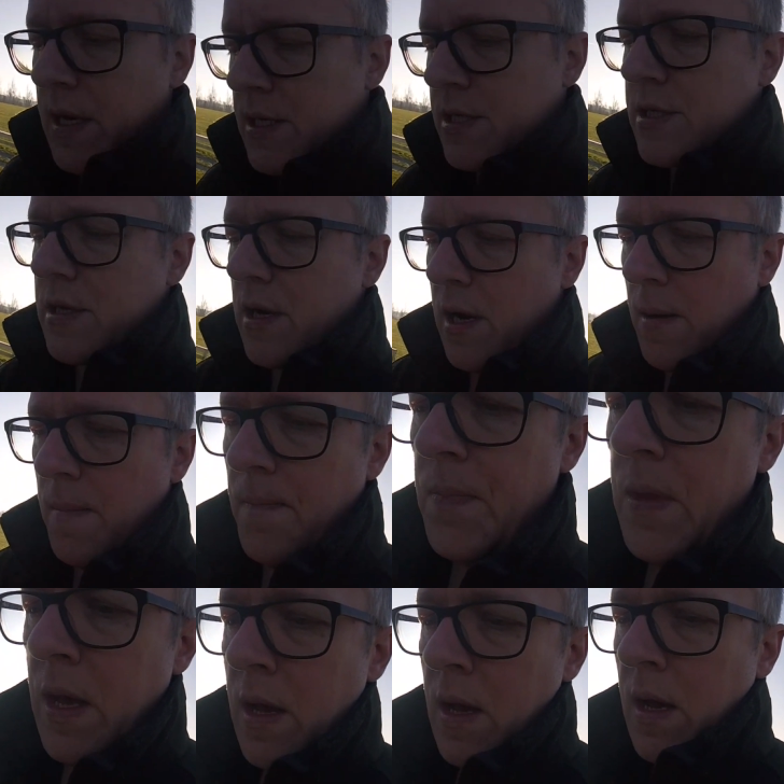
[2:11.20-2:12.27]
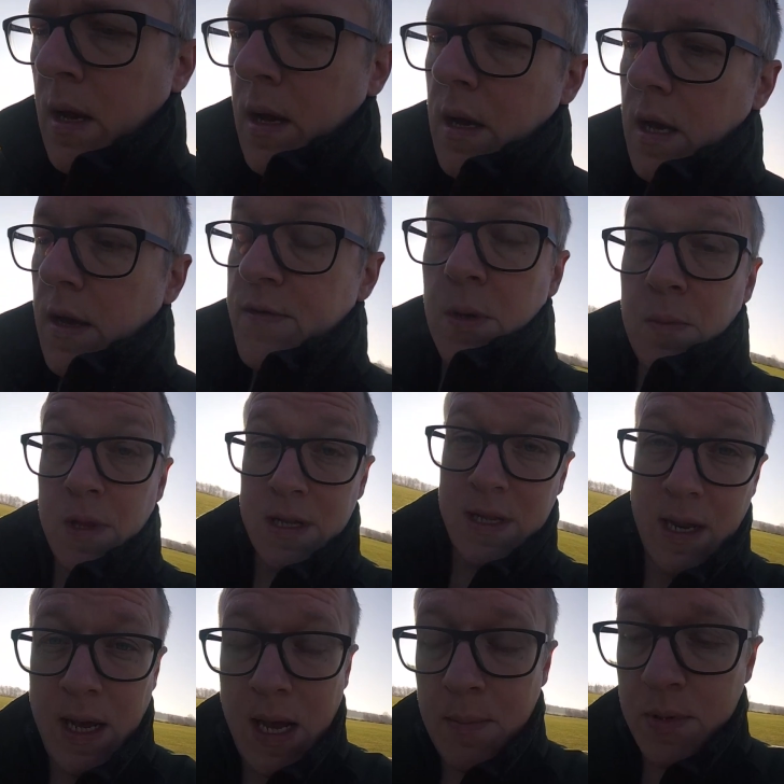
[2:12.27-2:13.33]
is um, if something like
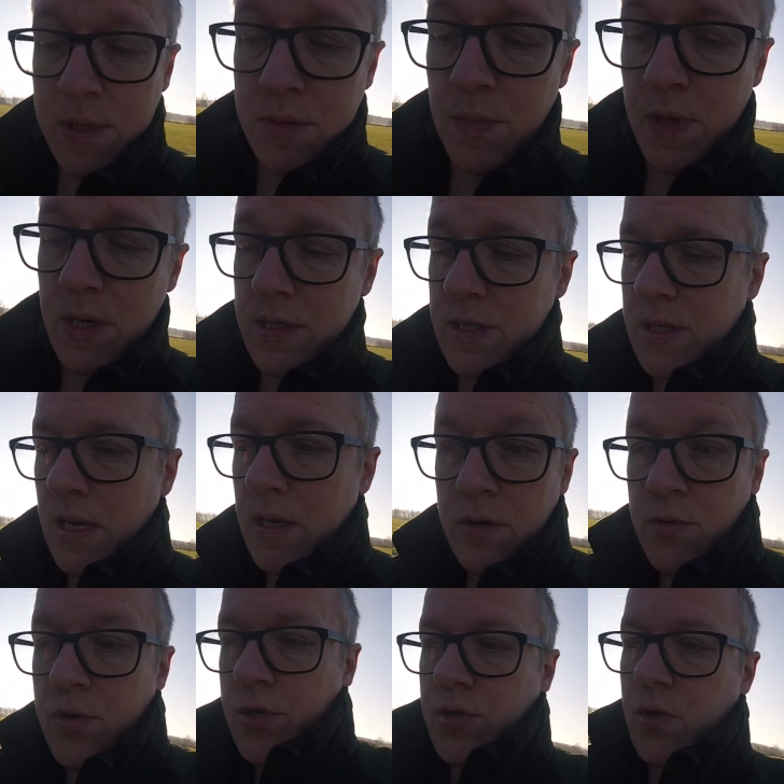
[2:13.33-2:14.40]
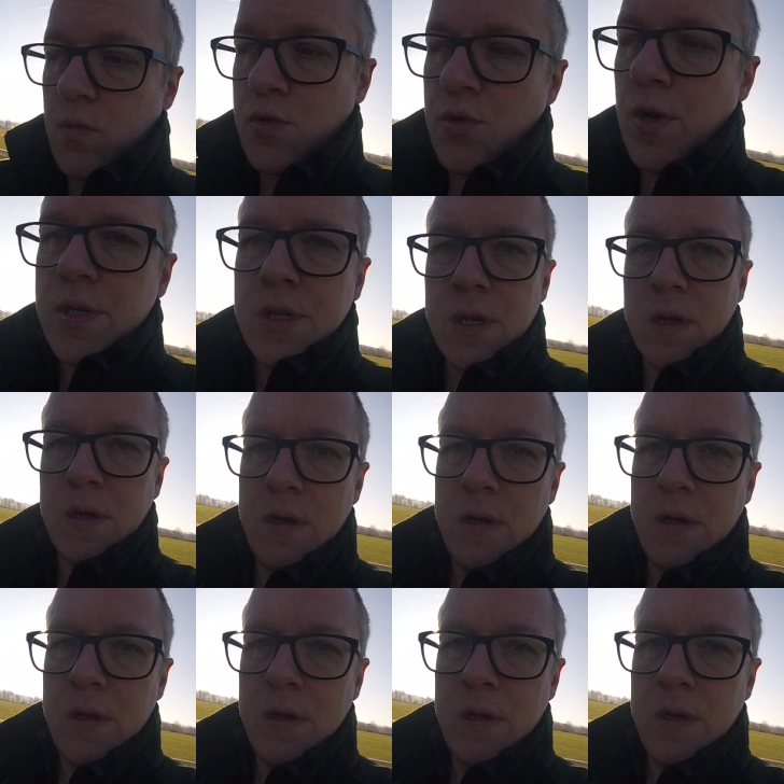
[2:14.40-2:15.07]
that happens because then you just don't trust it